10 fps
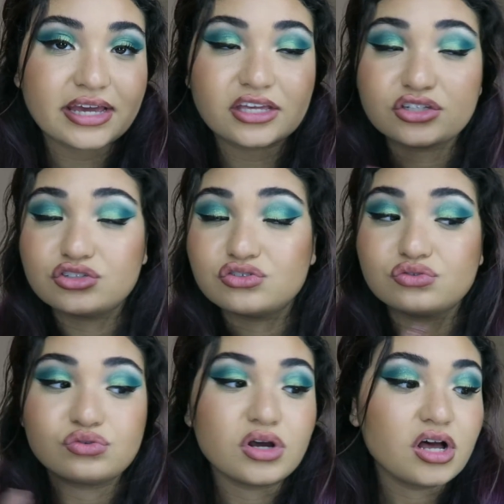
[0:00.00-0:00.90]
I can
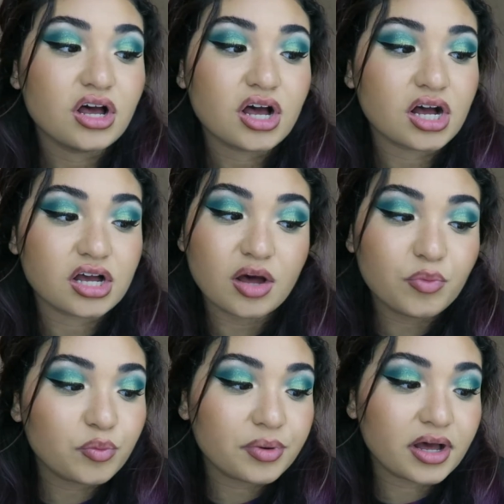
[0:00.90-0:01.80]
do a
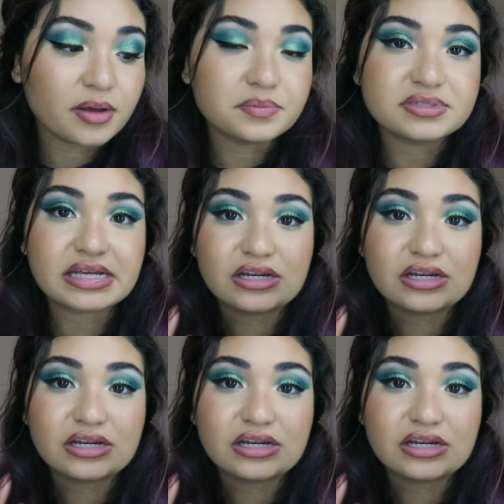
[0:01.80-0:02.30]
couple pumps